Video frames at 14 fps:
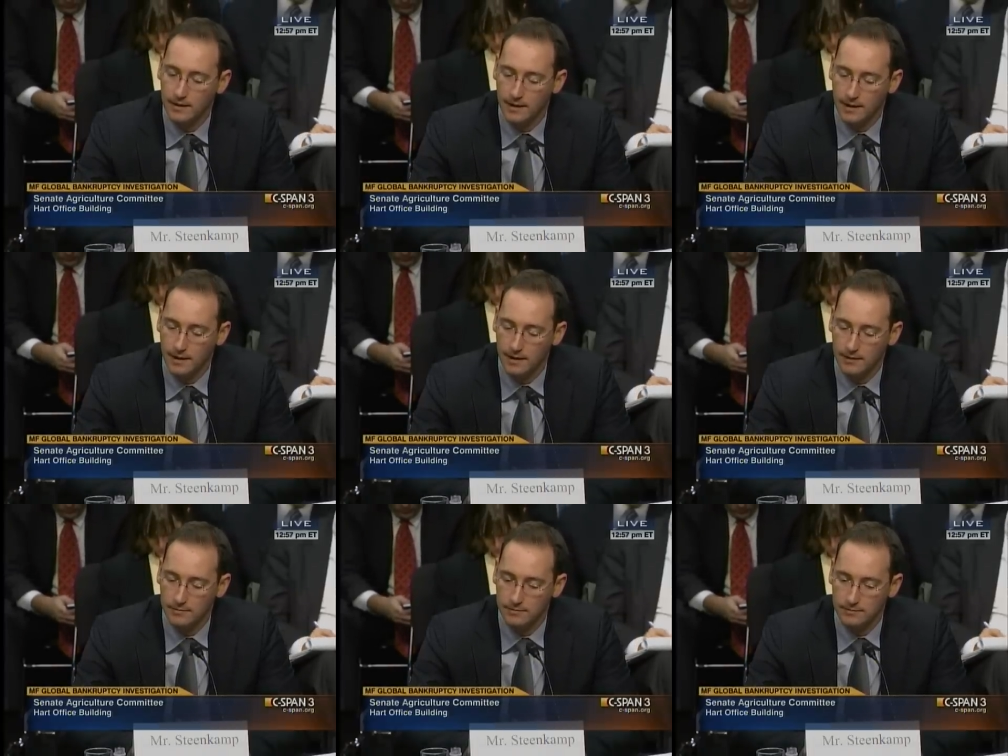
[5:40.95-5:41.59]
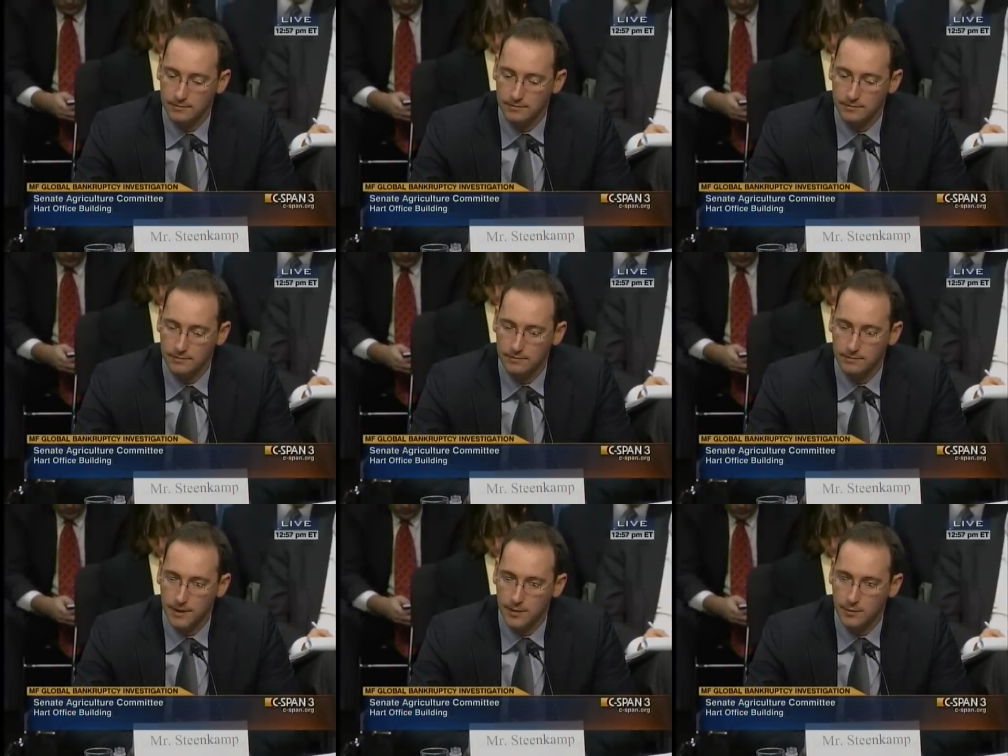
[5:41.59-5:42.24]
Um,
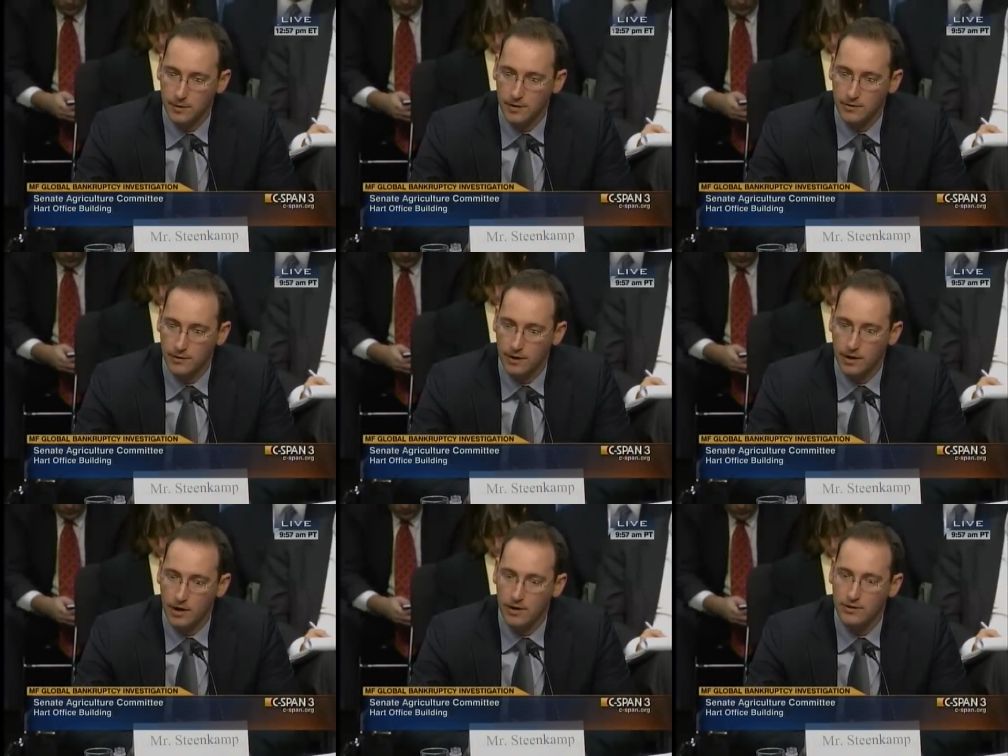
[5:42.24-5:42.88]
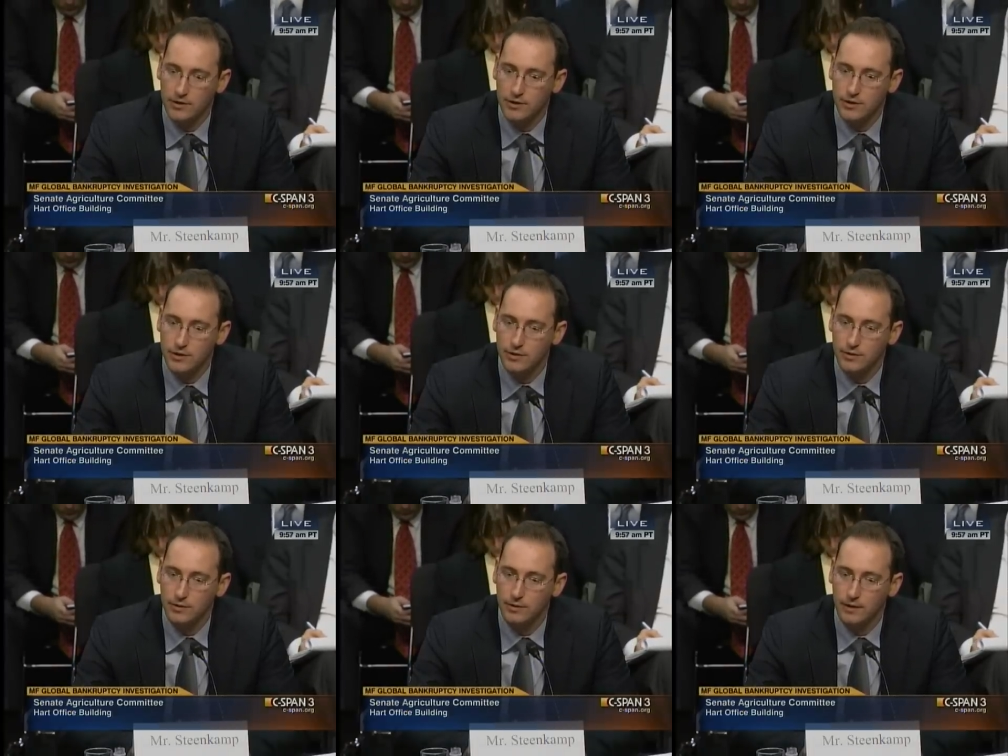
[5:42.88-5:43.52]
but with regards
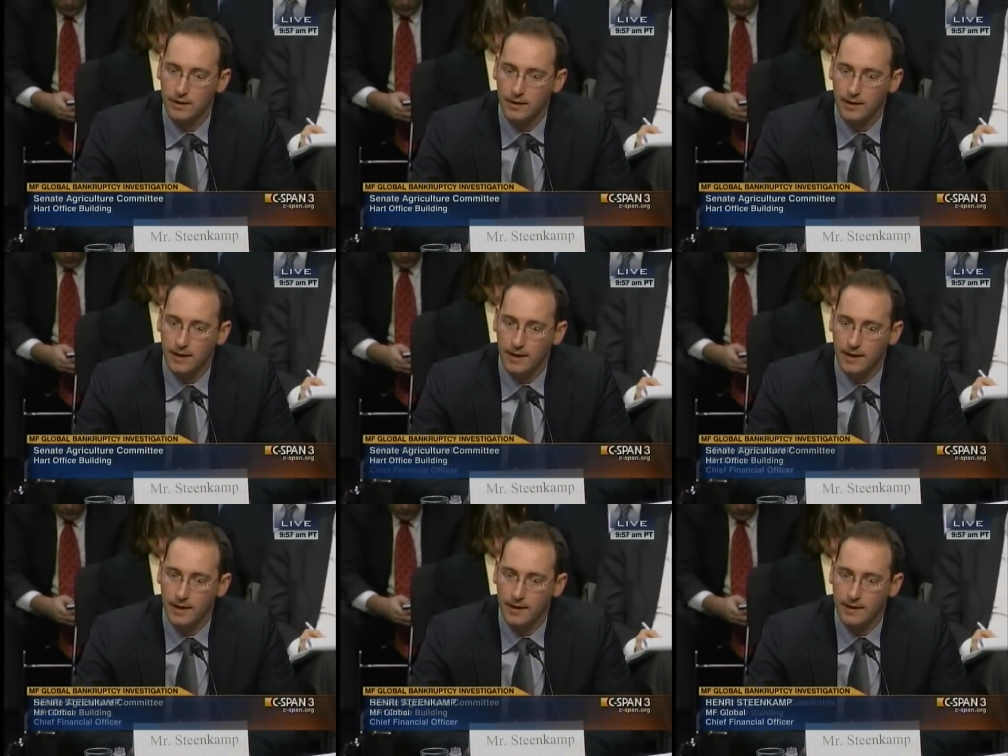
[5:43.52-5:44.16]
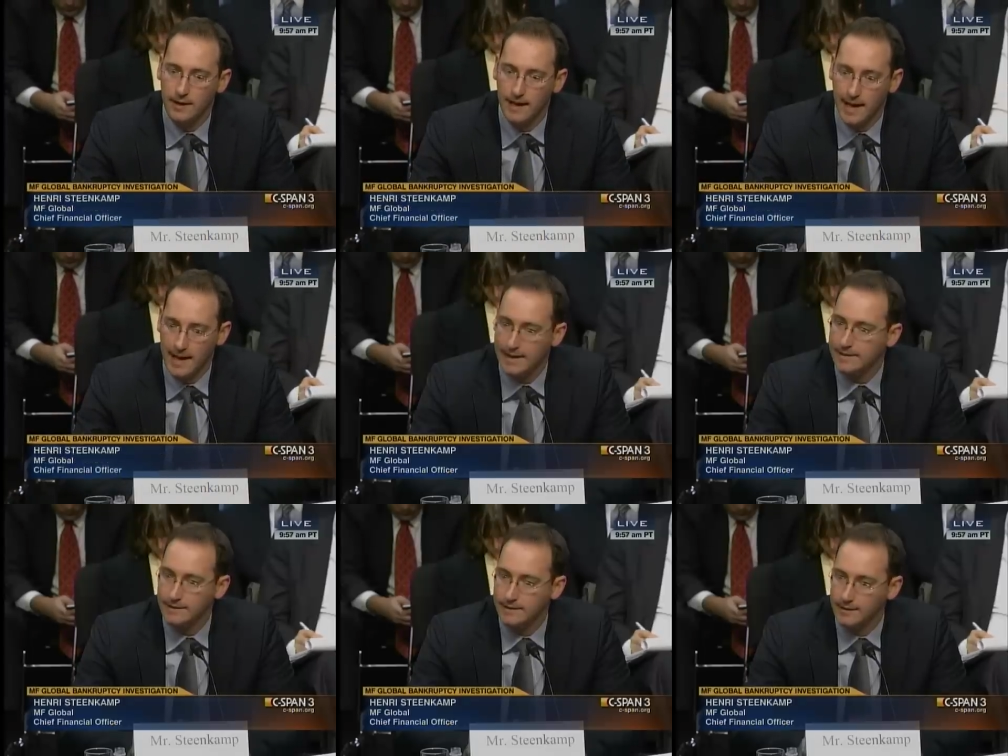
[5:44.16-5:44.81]
to uh,
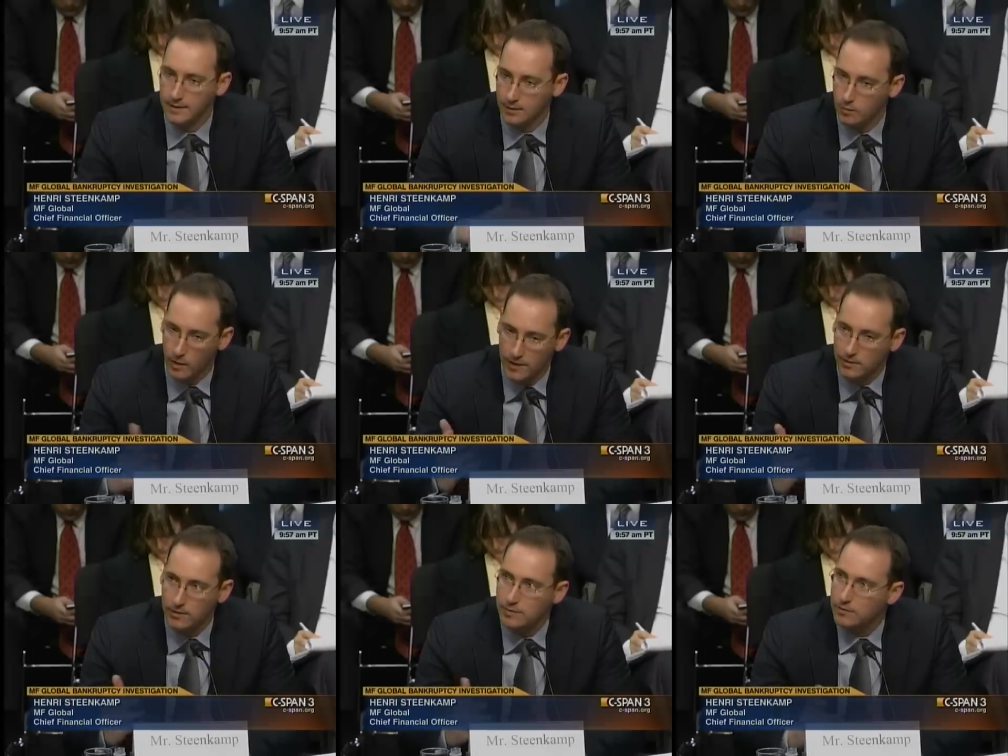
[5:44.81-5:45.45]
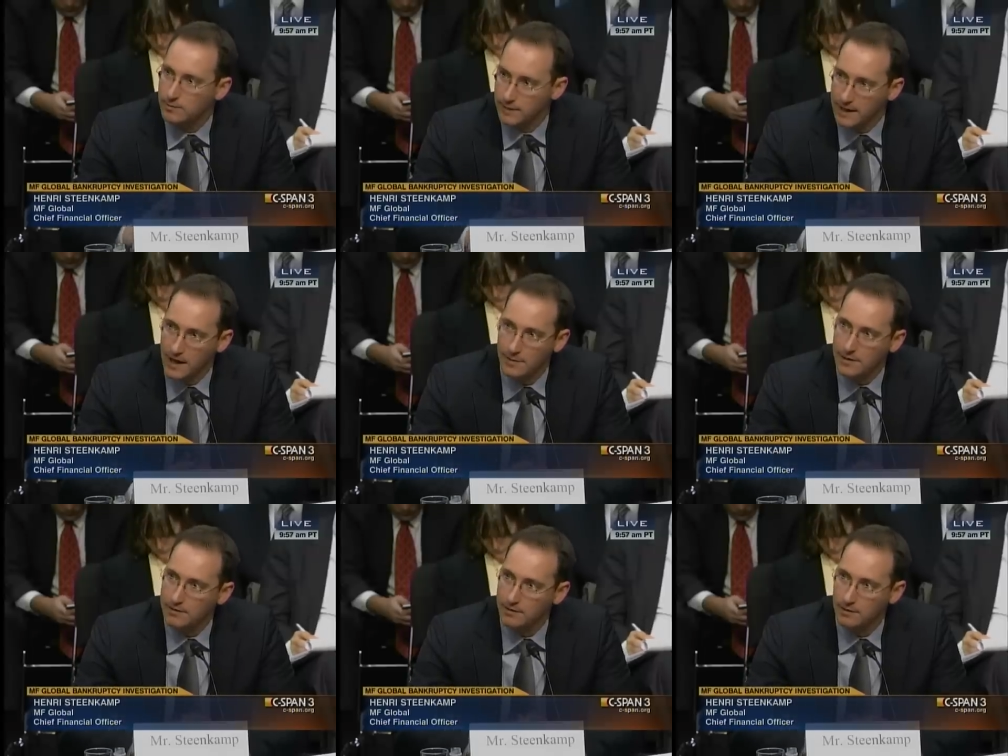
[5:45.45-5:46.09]
clients, you know, whether it would be
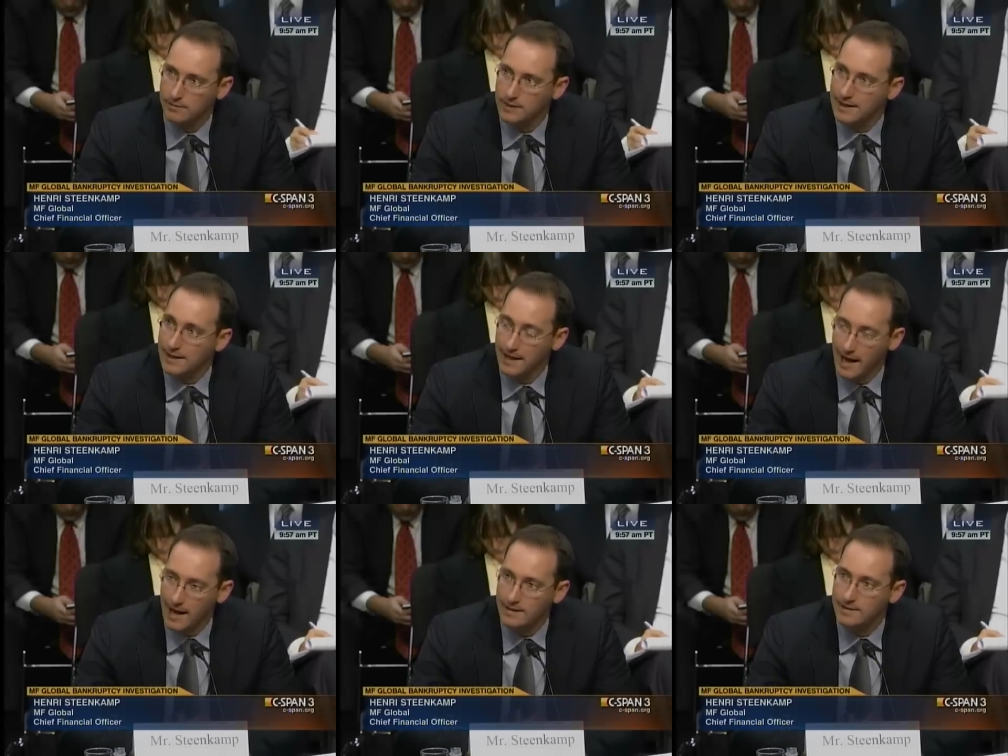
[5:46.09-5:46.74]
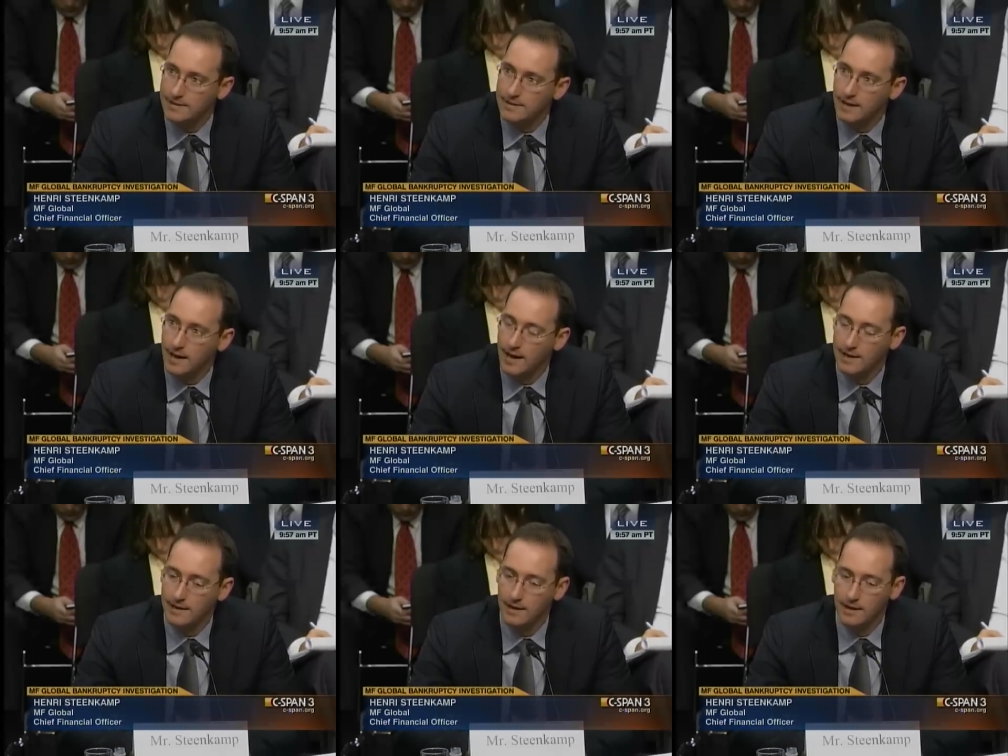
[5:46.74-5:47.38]
coming from the client
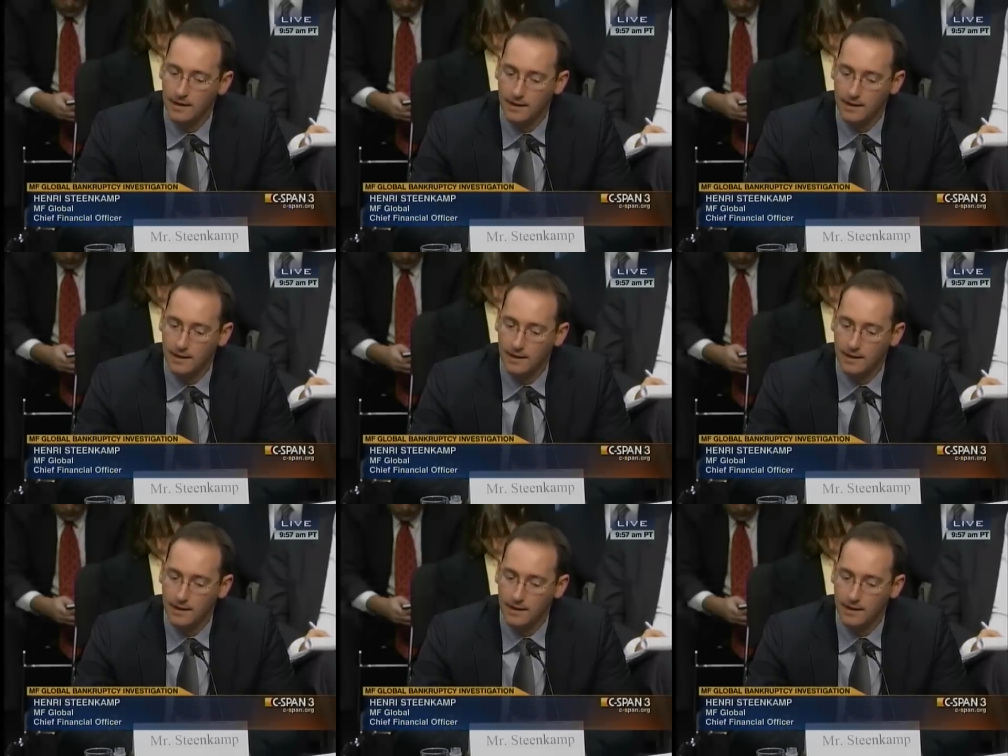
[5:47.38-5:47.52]
side,